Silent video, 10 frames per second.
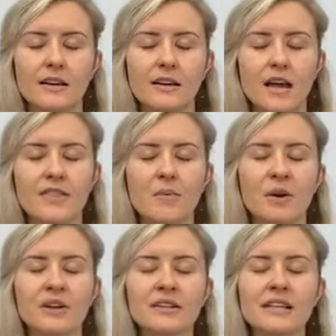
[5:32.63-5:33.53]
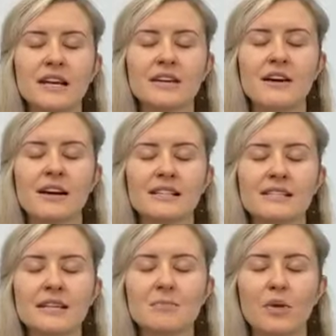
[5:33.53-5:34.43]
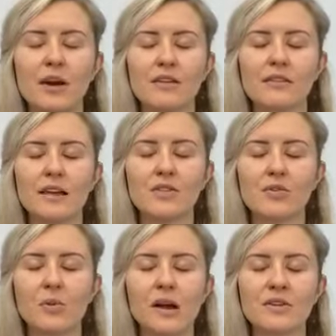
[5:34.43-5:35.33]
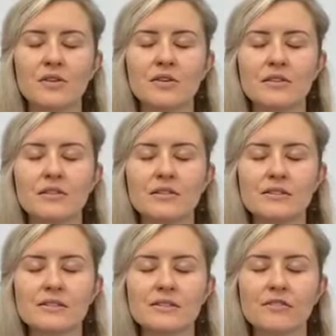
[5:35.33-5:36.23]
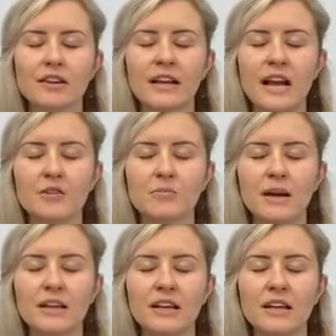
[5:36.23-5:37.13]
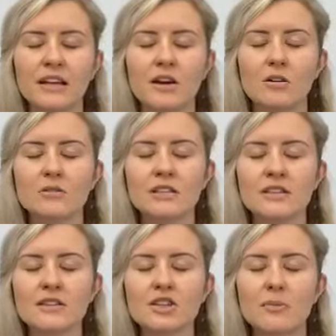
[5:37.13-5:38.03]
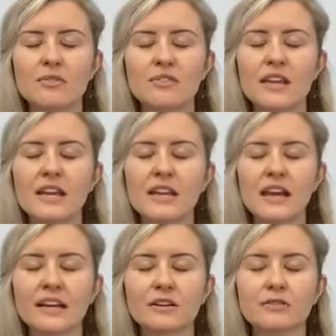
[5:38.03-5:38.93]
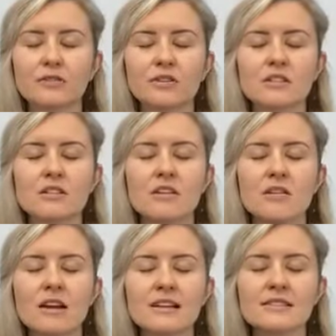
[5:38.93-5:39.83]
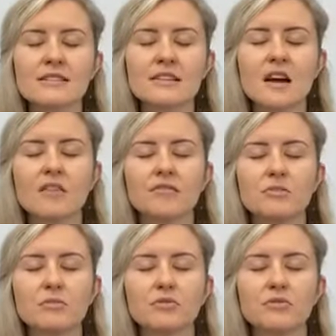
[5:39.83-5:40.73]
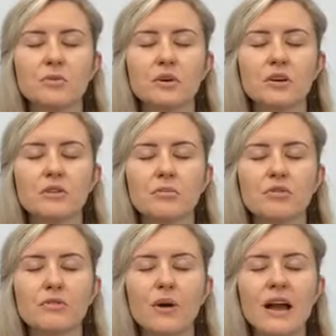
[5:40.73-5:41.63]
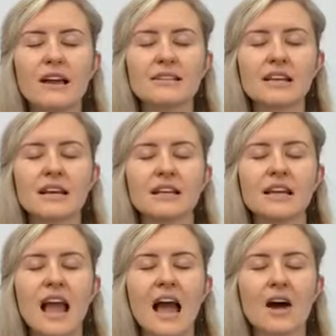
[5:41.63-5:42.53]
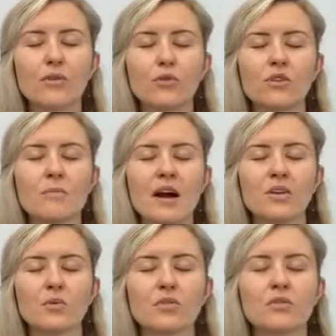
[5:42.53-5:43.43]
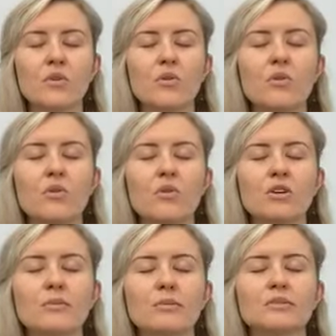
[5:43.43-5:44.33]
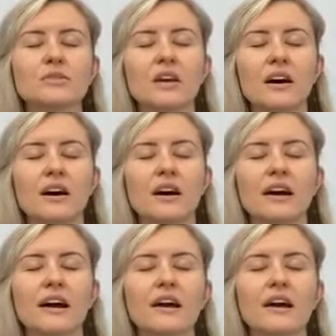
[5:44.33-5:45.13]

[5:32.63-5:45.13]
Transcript: And then we're going to take a nice deep breath in through our nose, filling our belly, holding at the top of the inhale for as long as is comfortable for you before exhaling out through the mouth with an audible sigh.